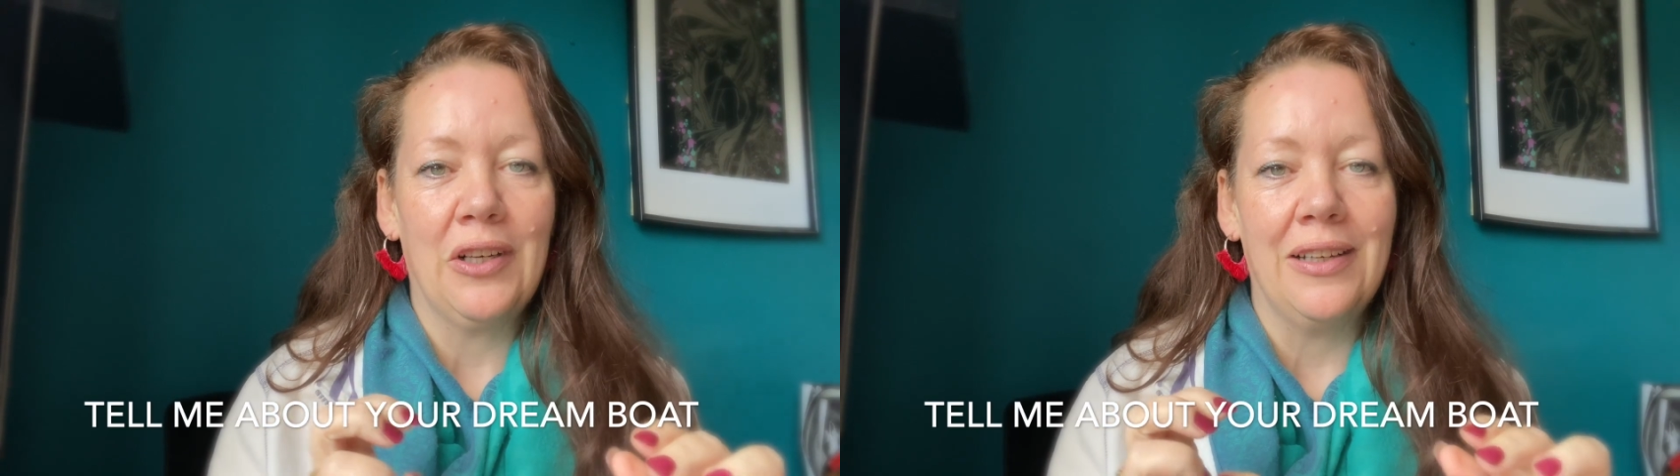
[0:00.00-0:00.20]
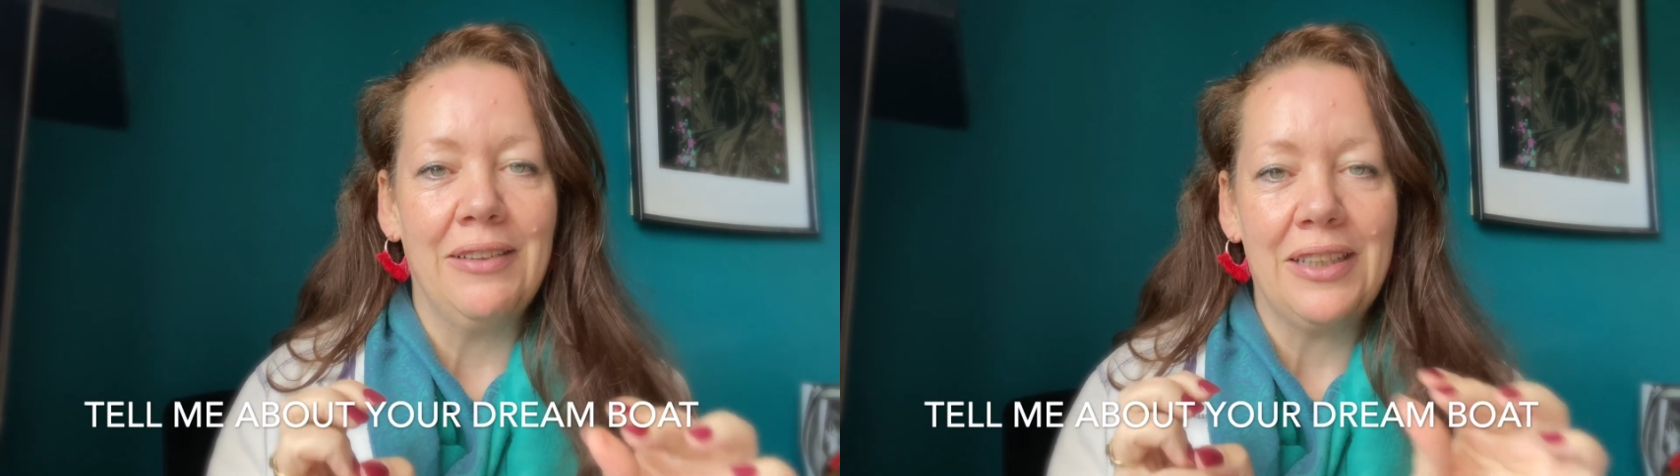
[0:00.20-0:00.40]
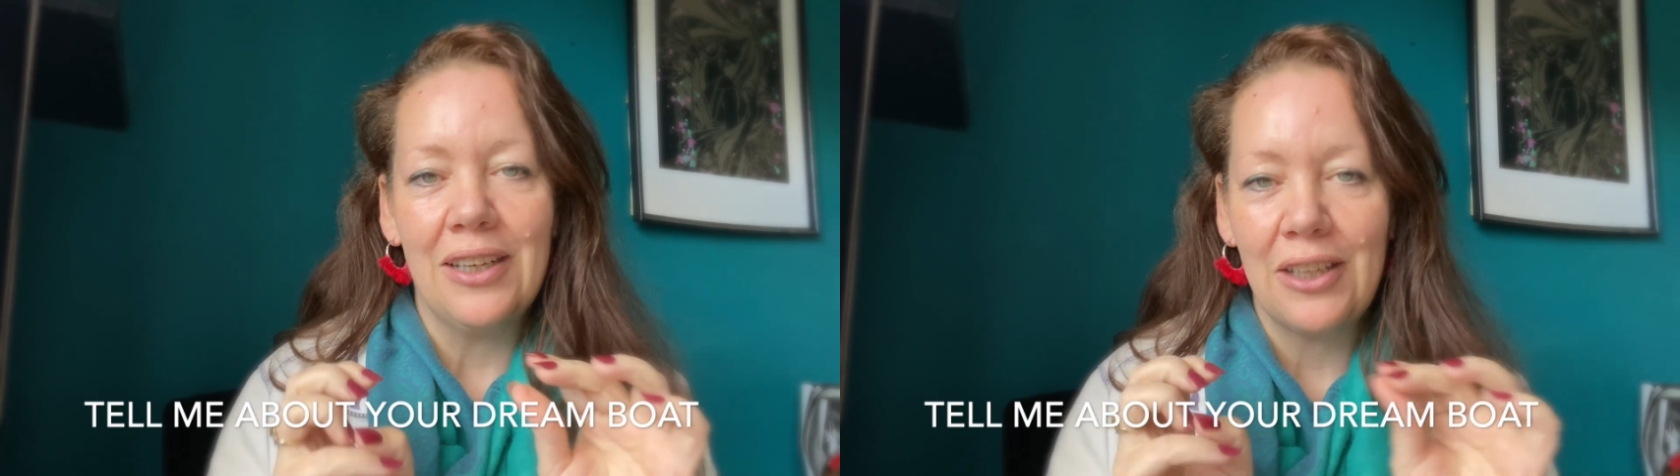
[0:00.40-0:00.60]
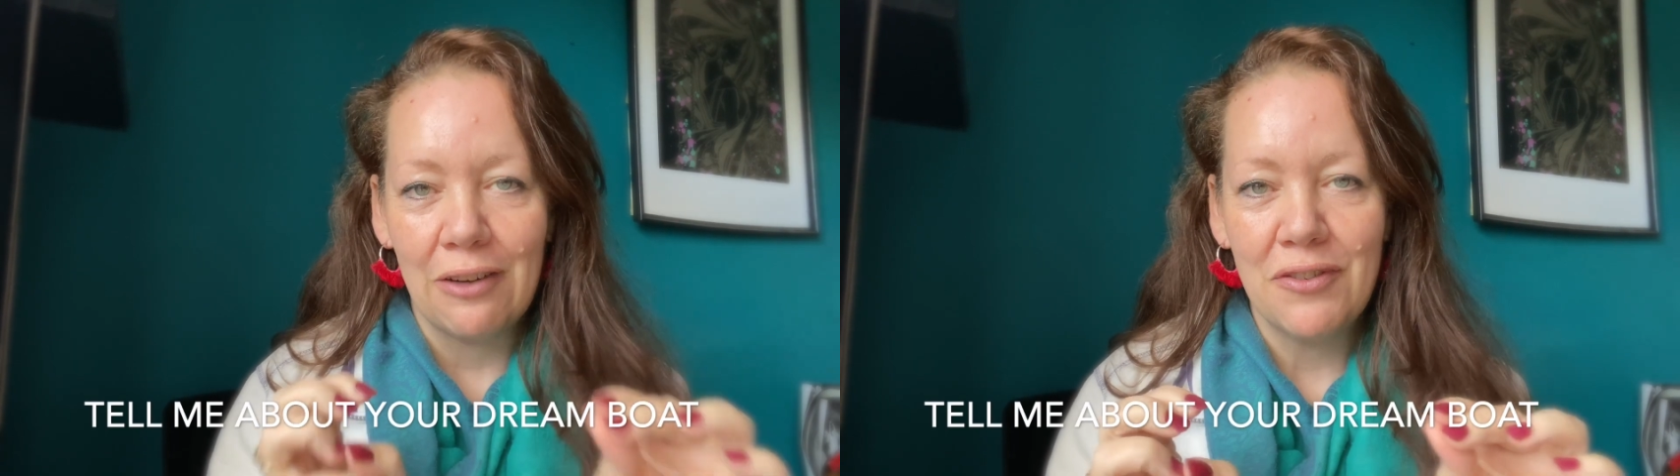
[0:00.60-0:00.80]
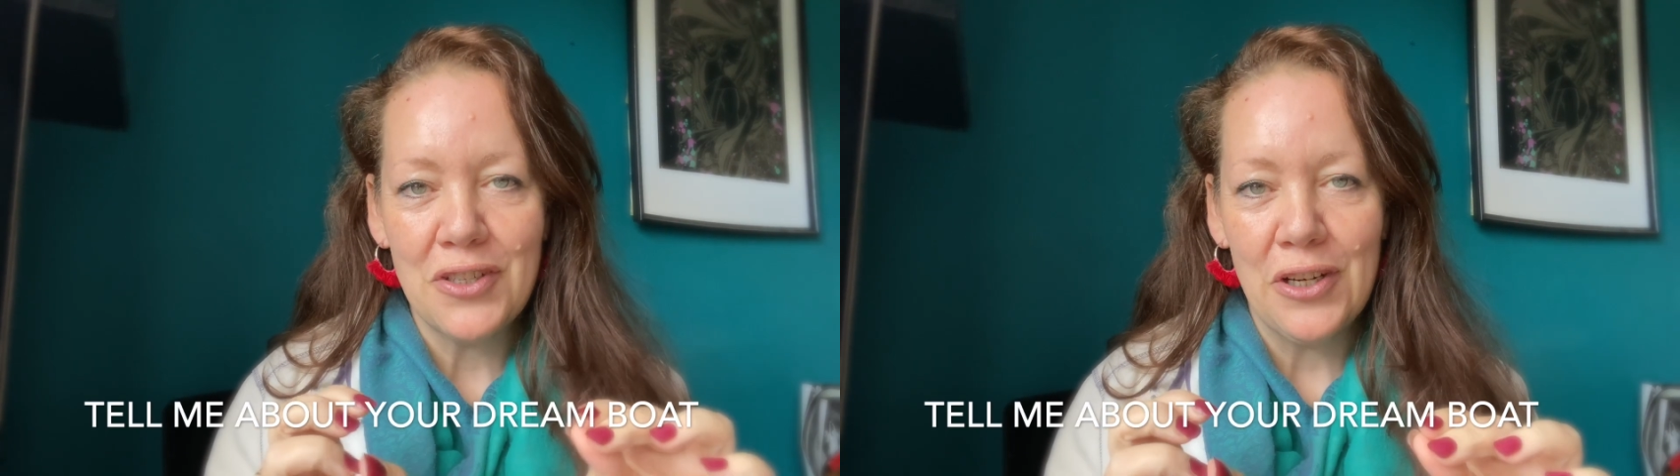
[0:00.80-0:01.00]
like. I'd
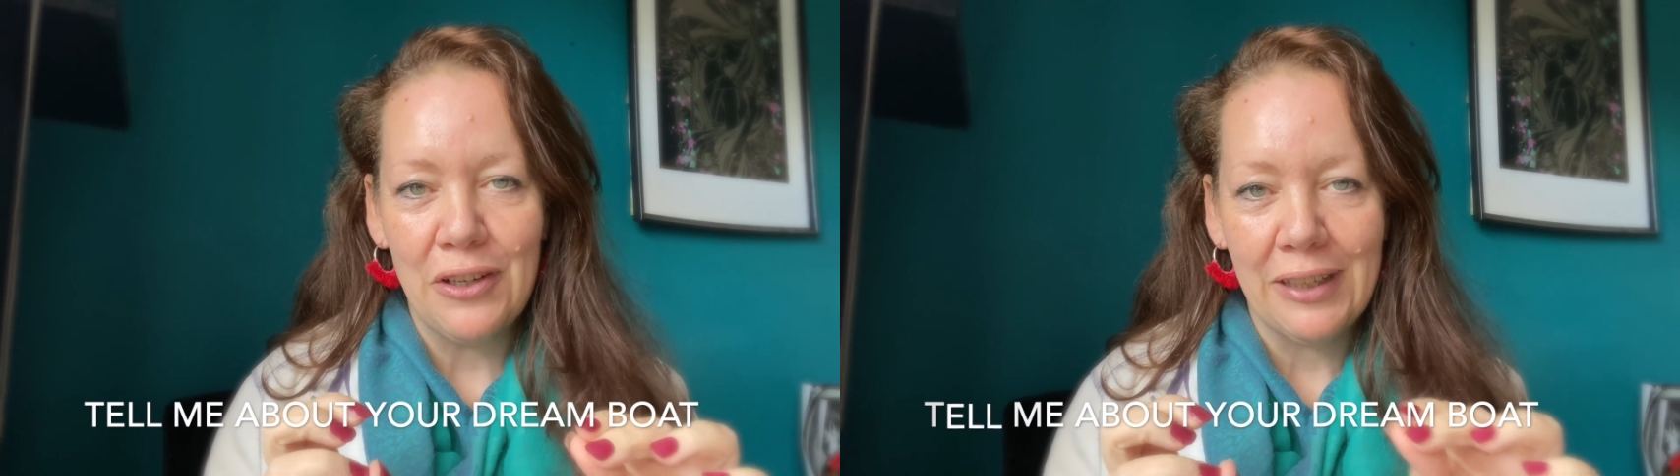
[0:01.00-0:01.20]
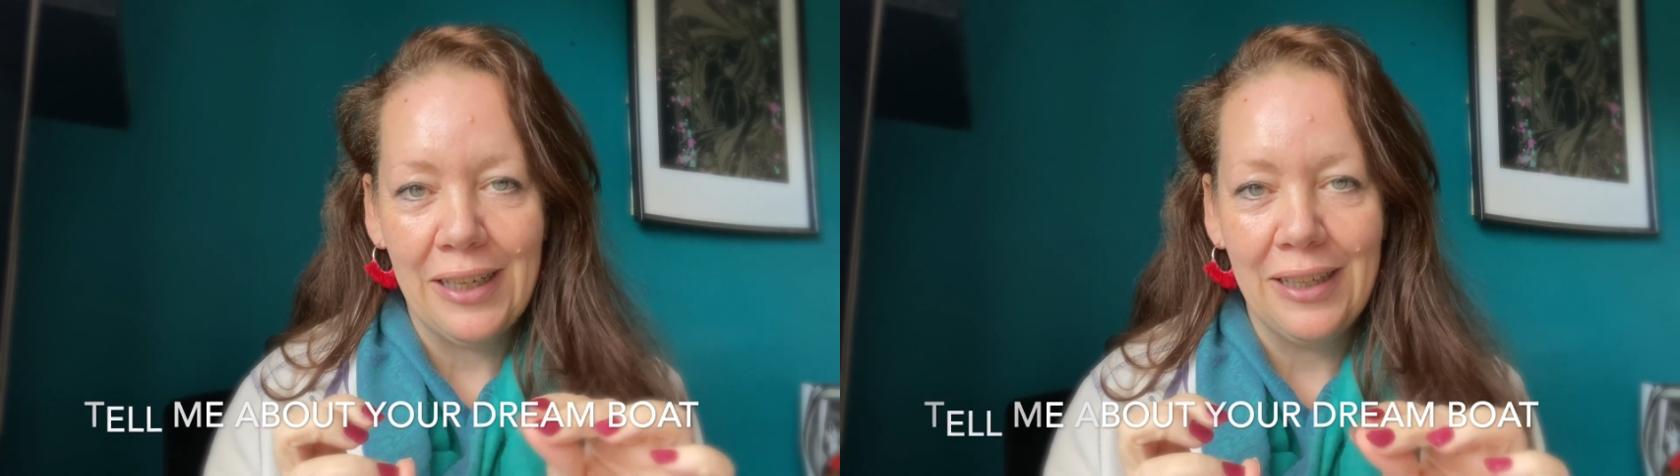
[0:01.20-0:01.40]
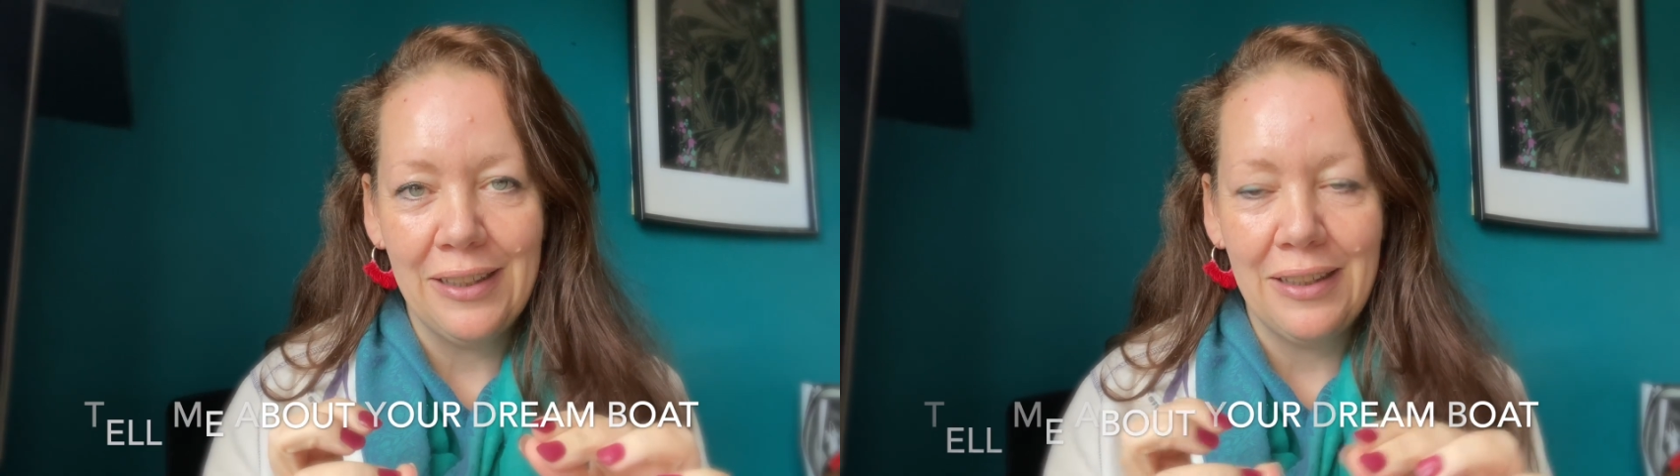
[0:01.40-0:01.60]
love to know that.